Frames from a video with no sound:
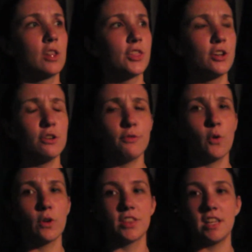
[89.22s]
third or
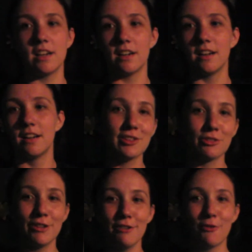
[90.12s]
fourth year. Either
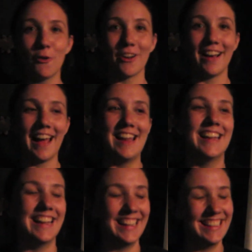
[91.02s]
three or four.
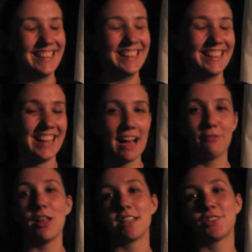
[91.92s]

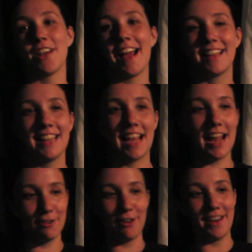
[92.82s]
I've lost track. They
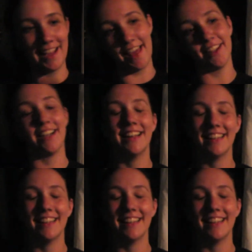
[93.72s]
kind of run together.